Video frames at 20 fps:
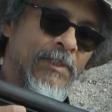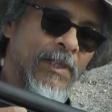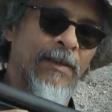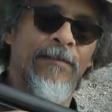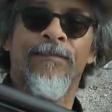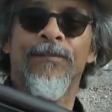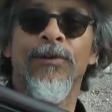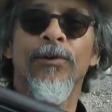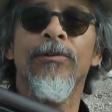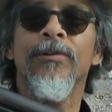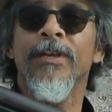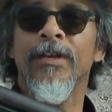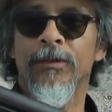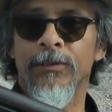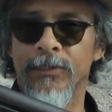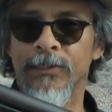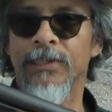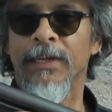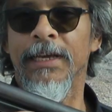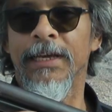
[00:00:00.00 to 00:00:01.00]
few
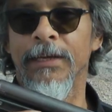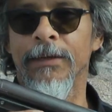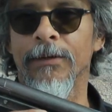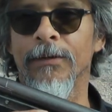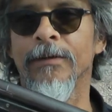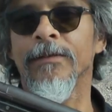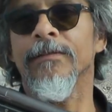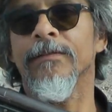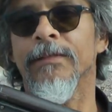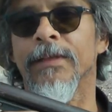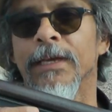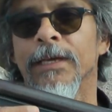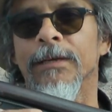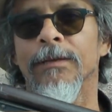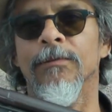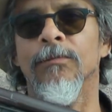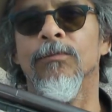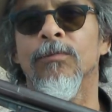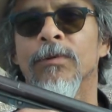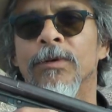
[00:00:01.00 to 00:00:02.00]
years later they
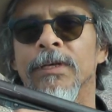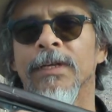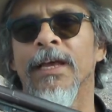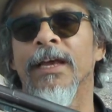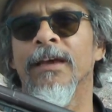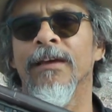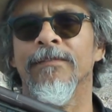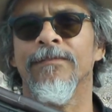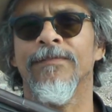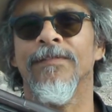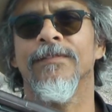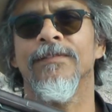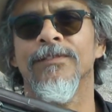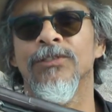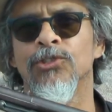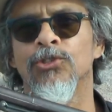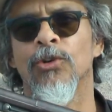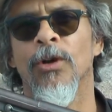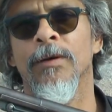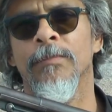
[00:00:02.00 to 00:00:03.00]
would have
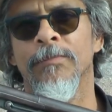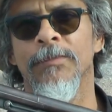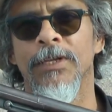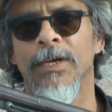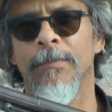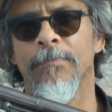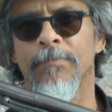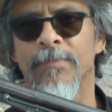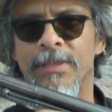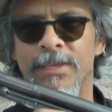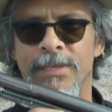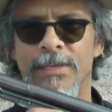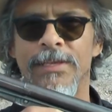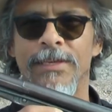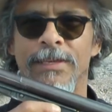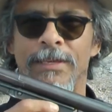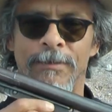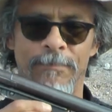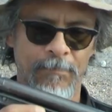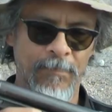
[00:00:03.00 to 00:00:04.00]
drummed up
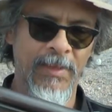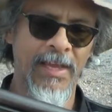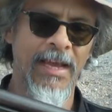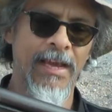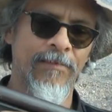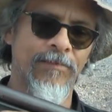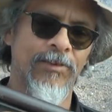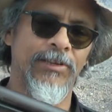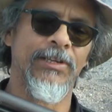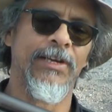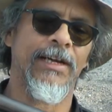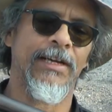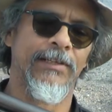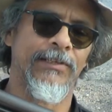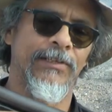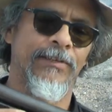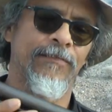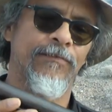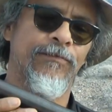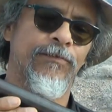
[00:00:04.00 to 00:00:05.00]
the
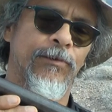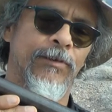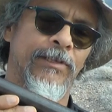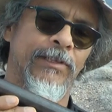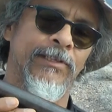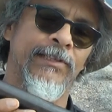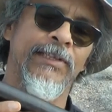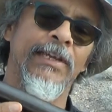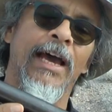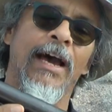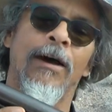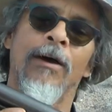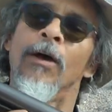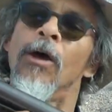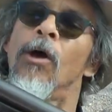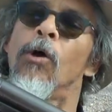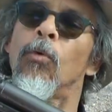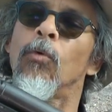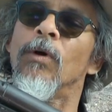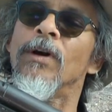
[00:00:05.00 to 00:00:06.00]
advertising for this. Now,
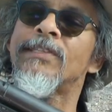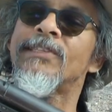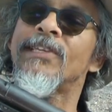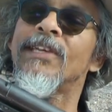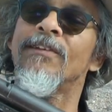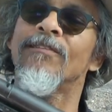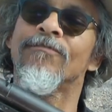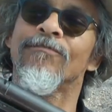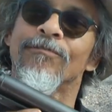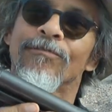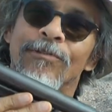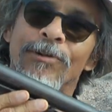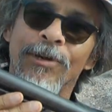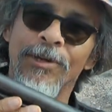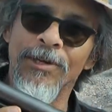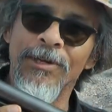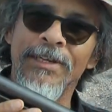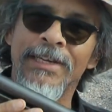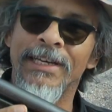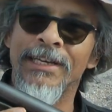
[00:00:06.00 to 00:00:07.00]
what's
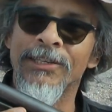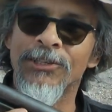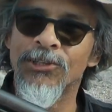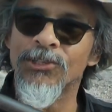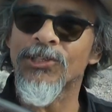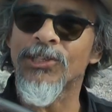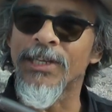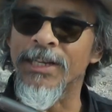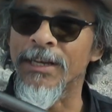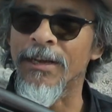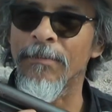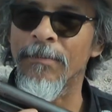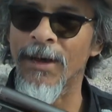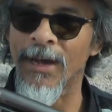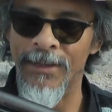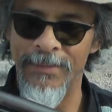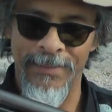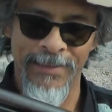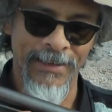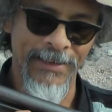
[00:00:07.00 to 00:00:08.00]
really interesting
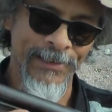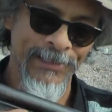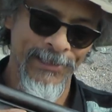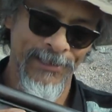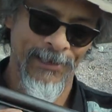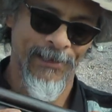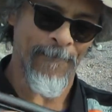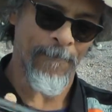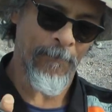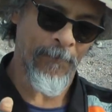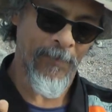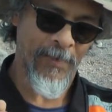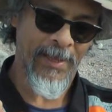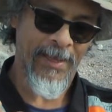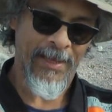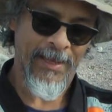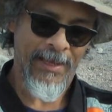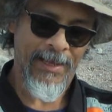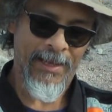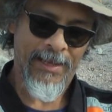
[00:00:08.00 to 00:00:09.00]
about this,
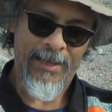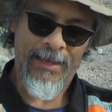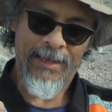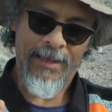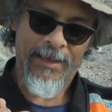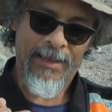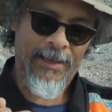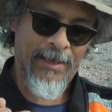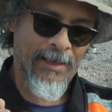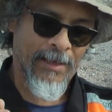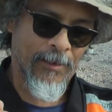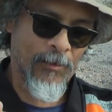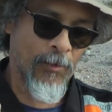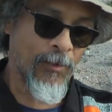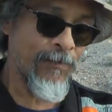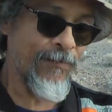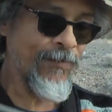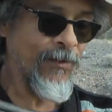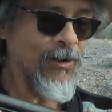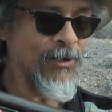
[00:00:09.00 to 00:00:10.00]

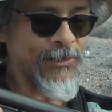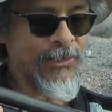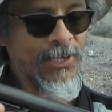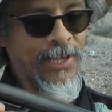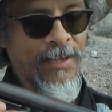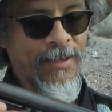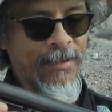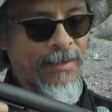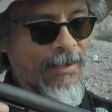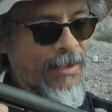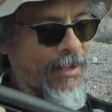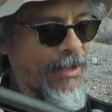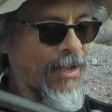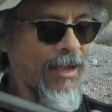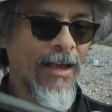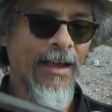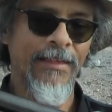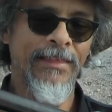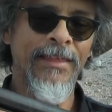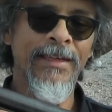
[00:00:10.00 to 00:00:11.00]
well, first,
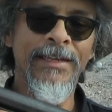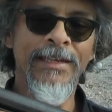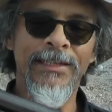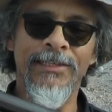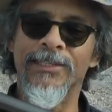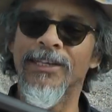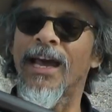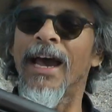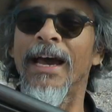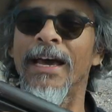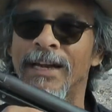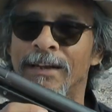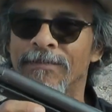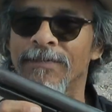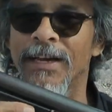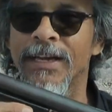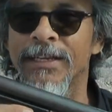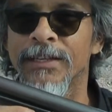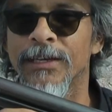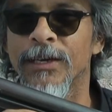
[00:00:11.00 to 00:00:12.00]
I think it's kind of
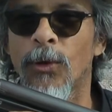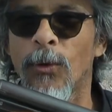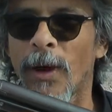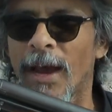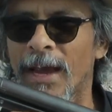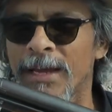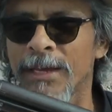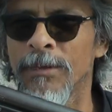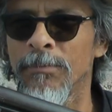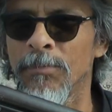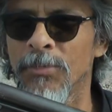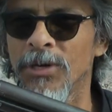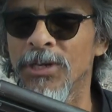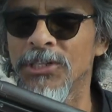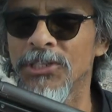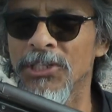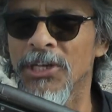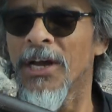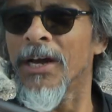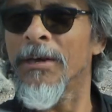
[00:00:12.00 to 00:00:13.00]
like the
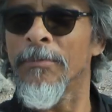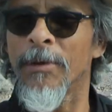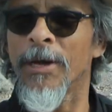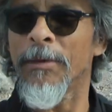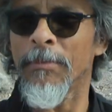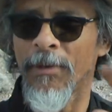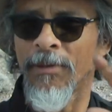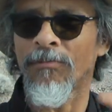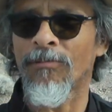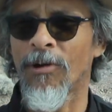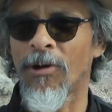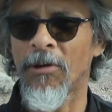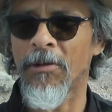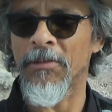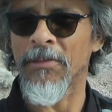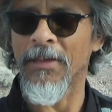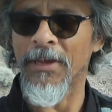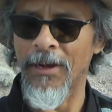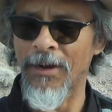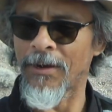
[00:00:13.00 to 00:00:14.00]
Quackenbush. I might be wrong
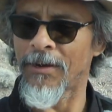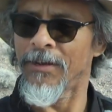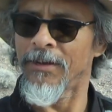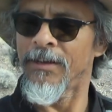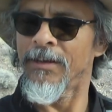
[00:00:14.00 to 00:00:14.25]
there,